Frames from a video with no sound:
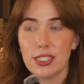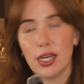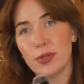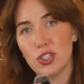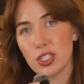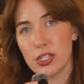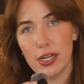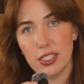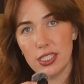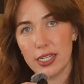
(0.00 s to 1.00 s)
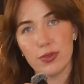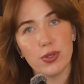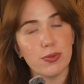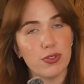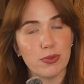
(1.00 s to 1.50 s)
So how much does it cost to take a
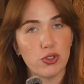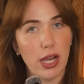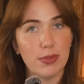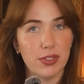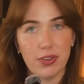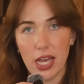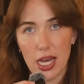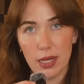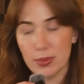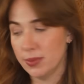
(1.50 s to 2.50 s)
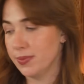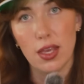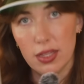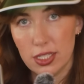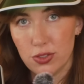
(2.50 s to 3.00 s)
room from drab to fab?
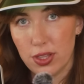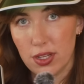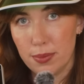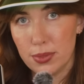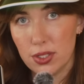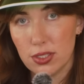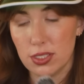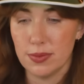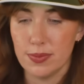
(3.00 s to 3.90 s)
Let's run the numbers.